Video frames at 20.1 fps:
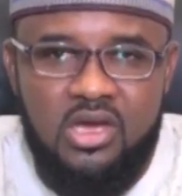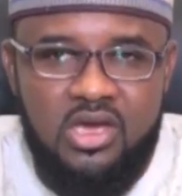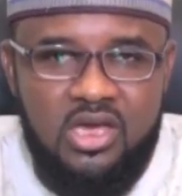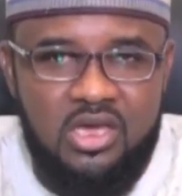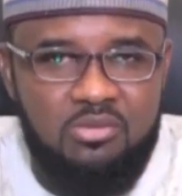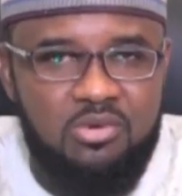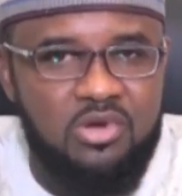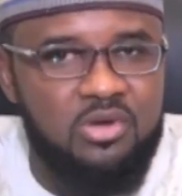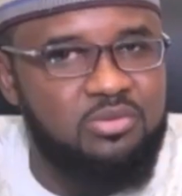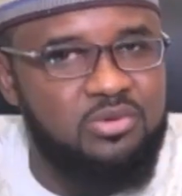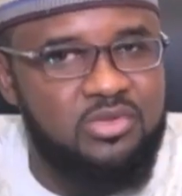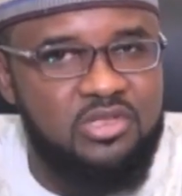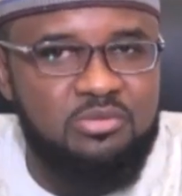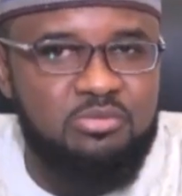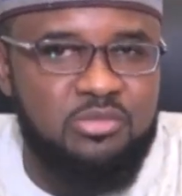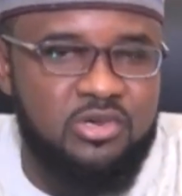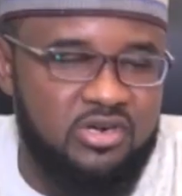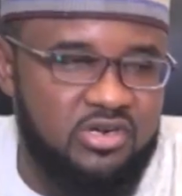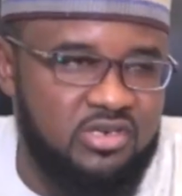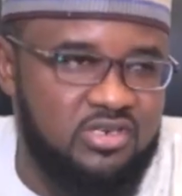I'm happily
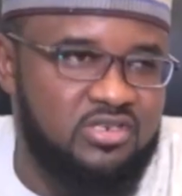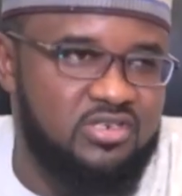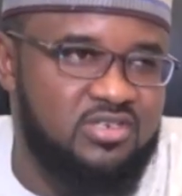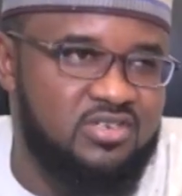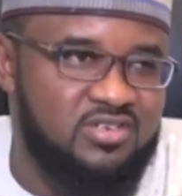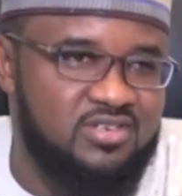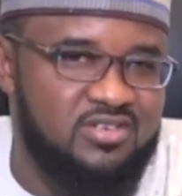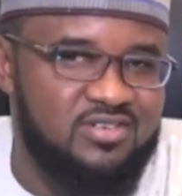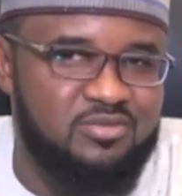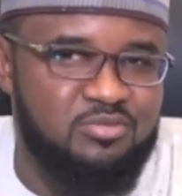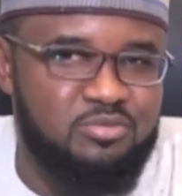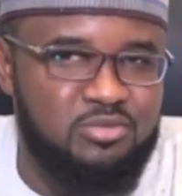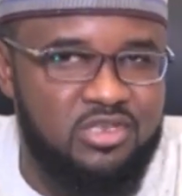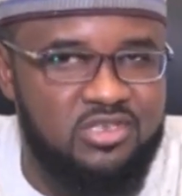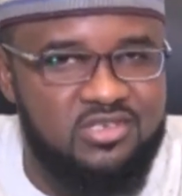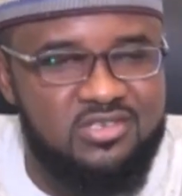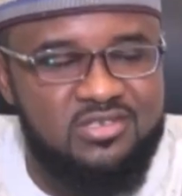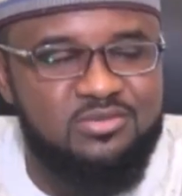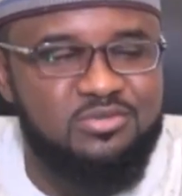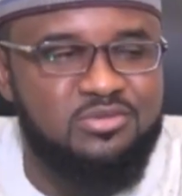married,
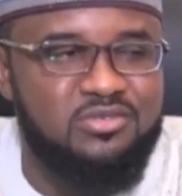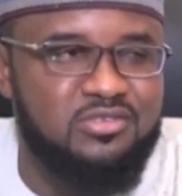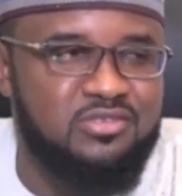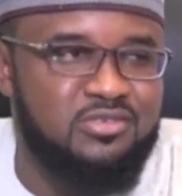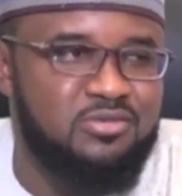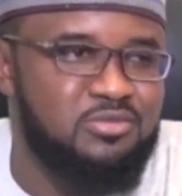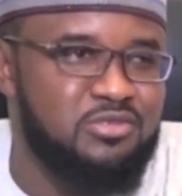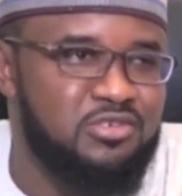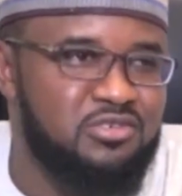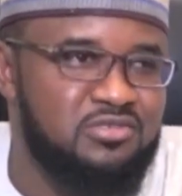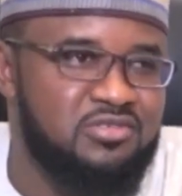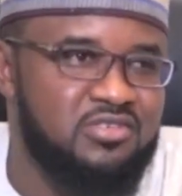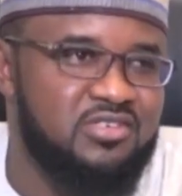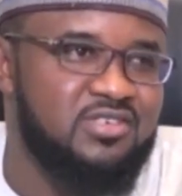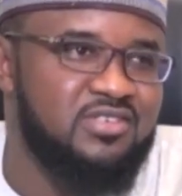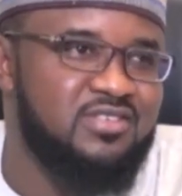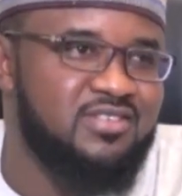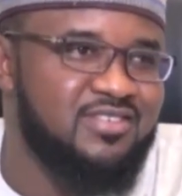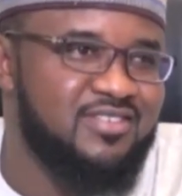blessed with some children.